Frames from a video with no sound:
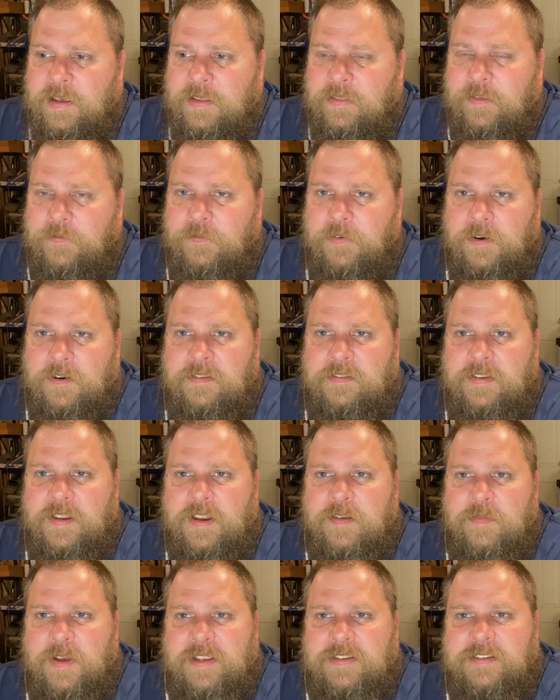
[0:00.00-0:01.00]
the first
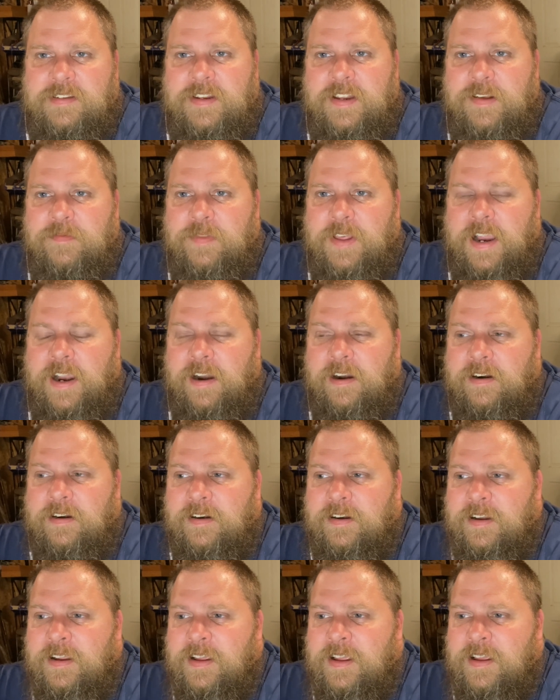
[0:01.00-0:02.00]
EMS team
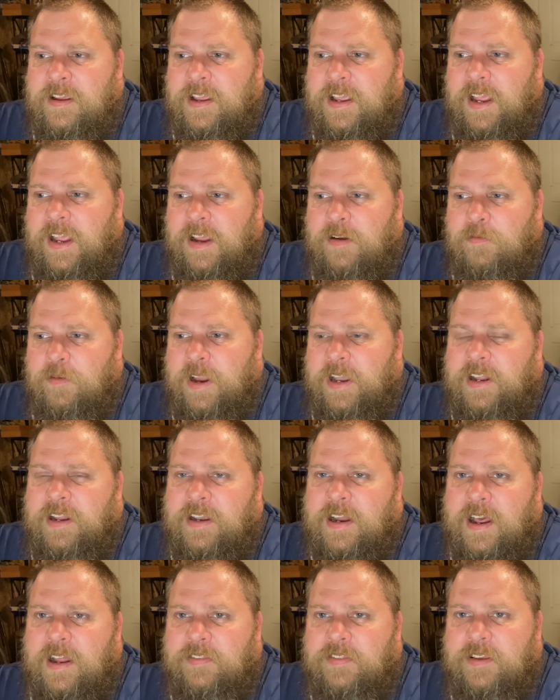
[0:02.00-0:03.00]
there and
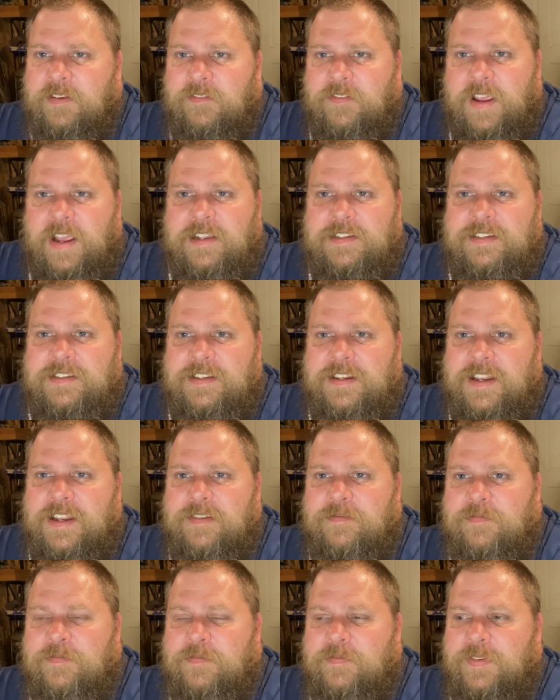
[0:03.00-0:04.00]
waiting on the advance
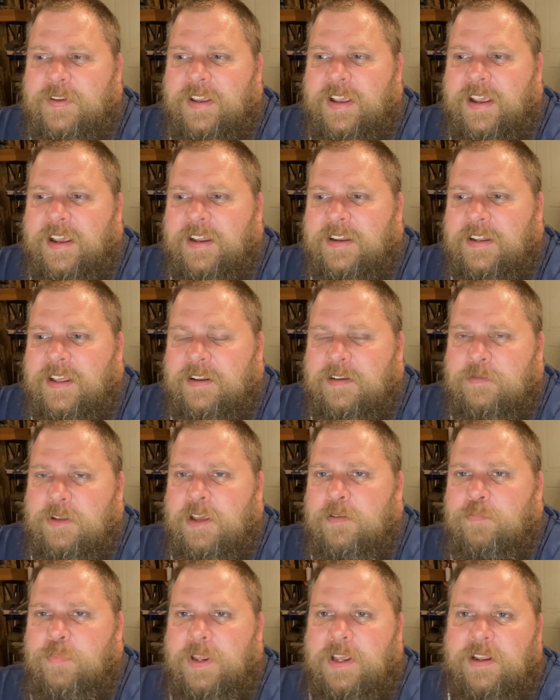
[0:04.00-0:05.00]
team, and
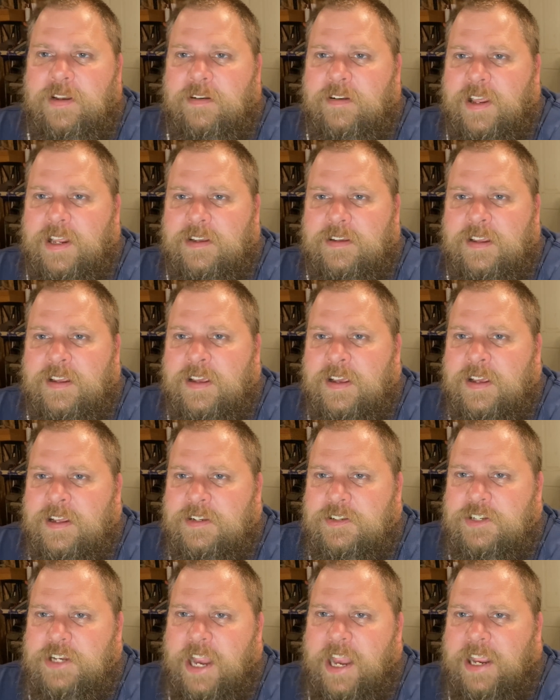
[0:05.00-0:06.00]
it being like
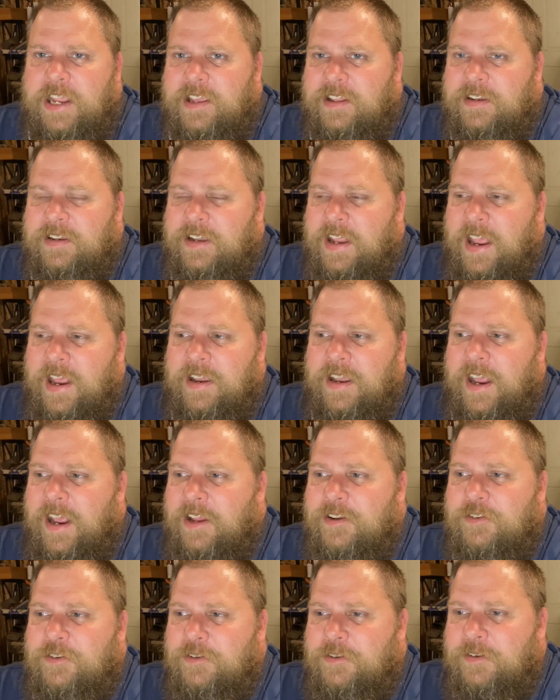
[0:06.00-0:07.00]
Jake and
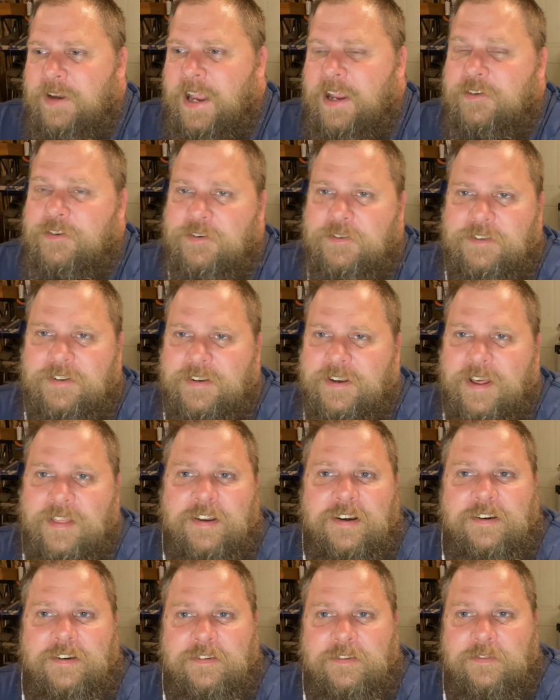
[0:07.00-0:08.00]
Andrew. Andrew's
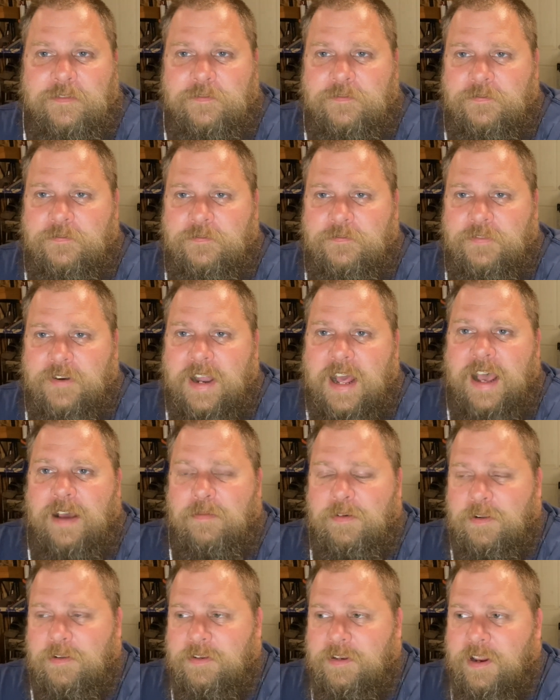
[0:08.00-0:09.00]
another
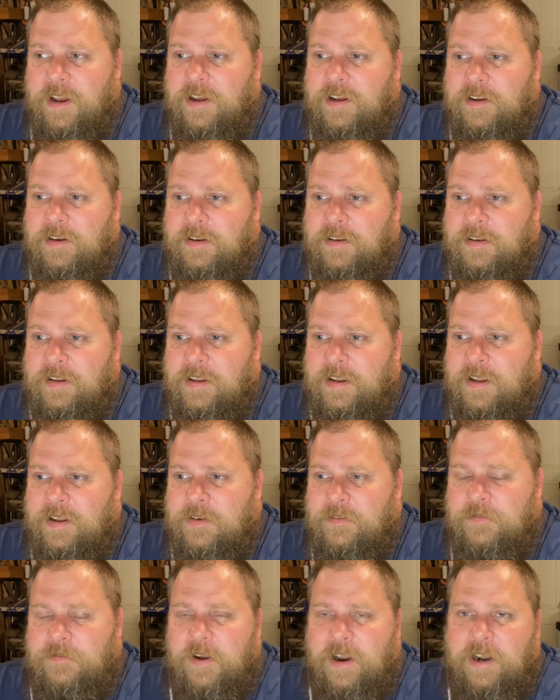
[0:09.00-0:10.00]
phenomenal young
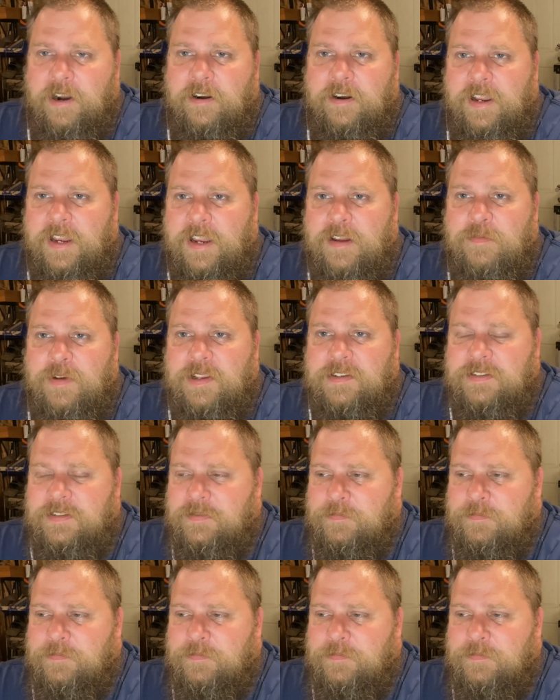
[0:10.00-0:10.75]
fire EMS